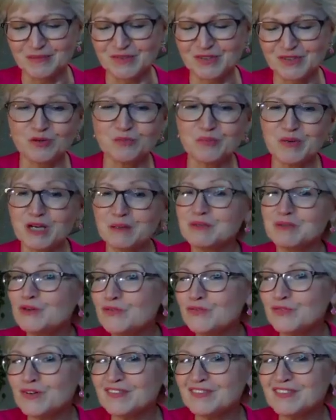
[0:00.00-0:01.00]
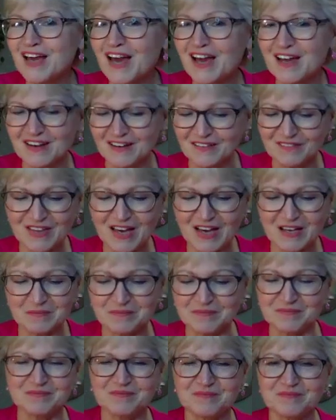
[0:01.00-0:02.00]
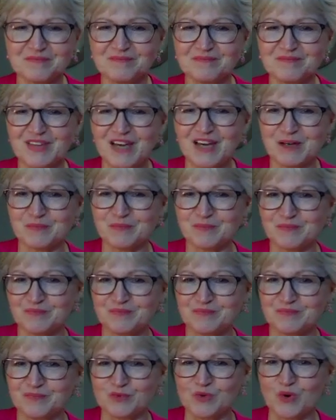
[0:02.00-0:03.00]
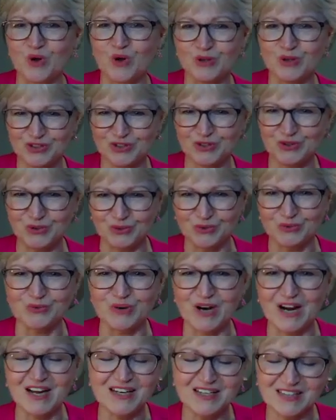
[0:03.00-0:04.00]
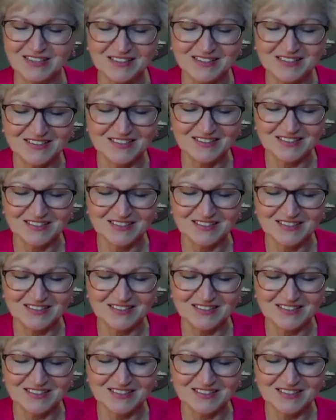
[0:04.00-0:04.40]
So maybe you fit that role too, right?